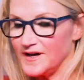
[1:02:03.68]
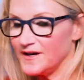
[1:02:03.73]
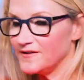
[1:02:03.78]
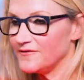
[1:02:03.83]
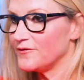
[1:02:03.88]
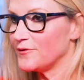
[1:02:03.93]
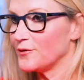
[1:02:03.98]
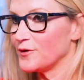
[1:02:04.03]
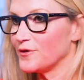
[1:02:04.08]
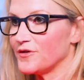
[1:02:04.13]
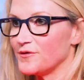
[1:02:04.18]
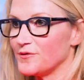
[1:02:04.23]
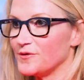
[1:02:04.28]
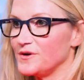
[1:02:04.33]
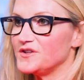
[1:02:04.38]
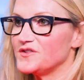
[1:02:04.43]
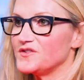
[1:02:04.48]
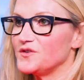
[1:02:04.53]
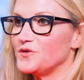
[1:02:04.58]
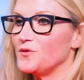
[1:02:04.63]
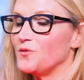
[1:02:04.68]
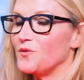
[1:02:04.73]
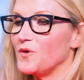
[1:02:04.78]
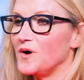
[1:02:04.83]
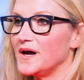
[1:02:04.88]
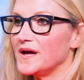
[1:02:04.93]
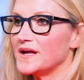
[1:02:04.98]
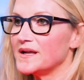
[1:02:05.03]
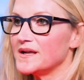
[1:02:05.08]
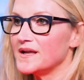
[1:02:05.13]
5, 4, 3, 2,
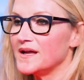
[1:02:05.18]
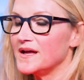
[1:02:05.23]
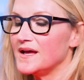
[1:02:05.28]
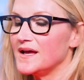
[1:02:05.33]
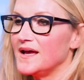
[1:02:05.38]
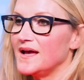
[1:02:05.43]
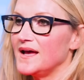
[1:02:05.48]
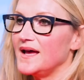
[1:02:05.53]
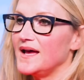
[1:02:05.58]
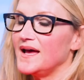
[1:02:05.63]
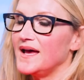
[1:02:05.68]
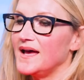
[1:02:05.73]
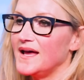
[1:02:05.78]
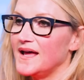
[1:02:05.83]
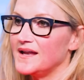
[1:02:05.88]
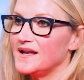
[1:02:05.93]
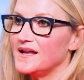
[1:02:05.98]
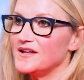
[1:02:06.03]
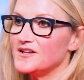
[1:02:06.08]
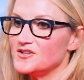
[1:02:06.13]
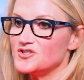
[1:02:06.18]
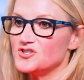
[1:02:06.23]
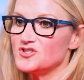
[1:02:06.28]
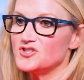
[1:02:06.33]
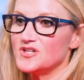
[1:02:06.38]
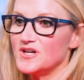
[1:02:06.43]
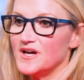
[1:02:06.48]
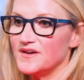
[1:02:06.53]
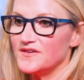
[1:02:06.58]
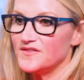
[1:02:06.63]
1, and
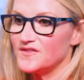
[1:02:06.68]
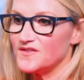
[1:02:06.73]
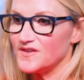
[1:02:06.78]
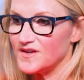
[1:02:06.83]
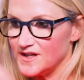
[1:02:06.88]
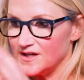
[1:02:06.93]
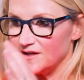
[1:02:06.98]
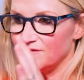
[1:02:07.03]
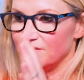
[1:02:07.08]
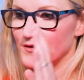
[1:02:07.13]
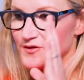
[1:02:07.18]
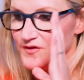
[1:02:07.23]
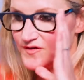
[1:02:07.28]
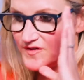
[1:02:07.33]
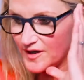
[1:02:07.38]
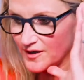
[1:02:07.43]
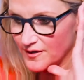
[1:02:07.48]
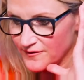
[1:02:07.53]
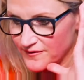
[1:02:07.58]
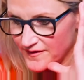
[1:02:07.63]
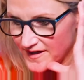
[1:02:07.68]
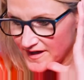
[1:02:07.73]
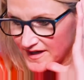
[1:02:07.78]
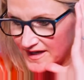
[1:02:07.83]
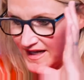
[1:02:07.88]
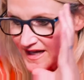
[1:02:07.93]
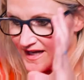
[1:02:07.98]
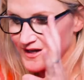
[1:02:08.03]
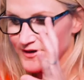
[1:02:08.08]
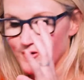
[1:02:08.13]
just give yourself
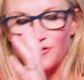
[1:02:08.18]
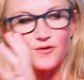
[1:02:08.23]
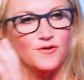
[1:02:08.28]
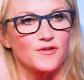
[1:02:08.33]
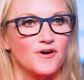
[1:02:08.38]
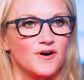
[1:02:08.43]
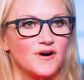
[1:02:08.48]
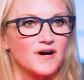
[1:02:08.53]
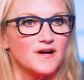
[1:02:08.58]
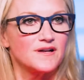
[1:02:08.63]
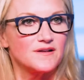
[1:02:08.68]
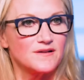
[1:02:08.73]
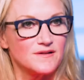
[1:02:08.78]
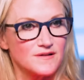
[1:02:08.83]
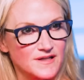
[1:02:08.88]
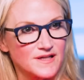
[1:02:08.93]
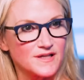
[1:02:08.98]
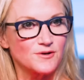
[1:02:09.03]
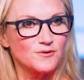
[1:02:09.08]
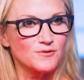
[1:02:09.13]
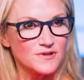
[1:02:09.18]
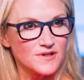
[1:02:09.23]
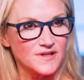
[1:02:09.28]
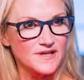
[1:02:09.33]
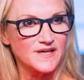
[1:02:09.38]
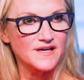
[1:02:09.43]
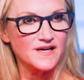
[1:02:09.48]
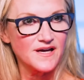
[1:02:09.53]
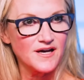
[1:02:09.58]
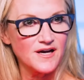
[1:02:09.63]
an anchor thought,
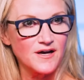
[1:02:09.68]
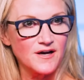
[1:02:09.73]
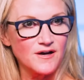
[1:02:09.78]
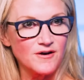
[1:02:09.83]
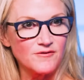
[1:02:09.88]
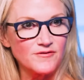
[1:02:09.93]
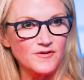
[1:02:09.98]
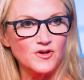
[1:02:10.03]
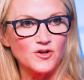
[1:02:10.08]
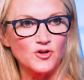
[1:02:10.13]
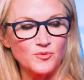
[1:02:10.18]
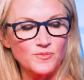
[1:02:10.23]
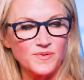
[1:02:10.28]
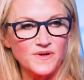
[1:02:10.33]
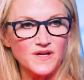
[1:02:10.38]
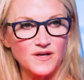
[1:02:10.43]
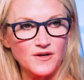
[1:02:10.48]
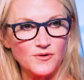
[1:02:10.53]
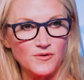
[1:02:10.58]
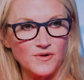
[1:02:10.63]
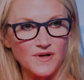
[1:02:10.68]
literally, of you being